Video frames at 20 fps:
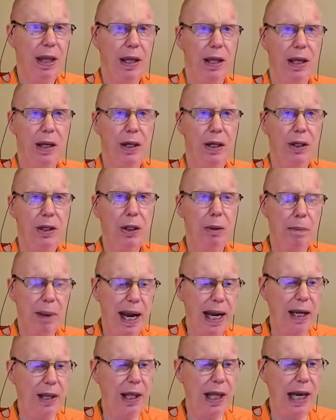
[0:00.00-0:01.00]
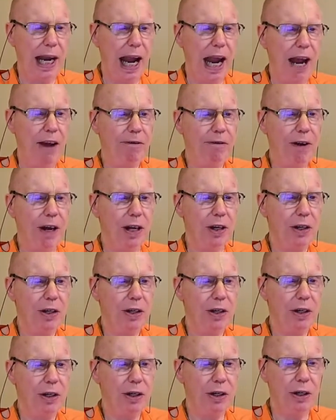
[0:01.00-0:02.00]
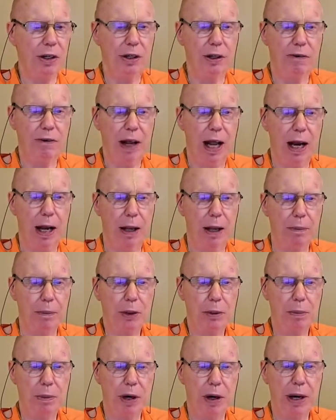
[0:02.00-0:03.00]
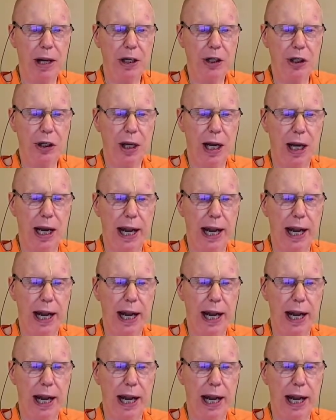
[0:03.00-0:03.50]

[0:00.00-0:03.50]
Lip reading: to make the effort to develop spiritually.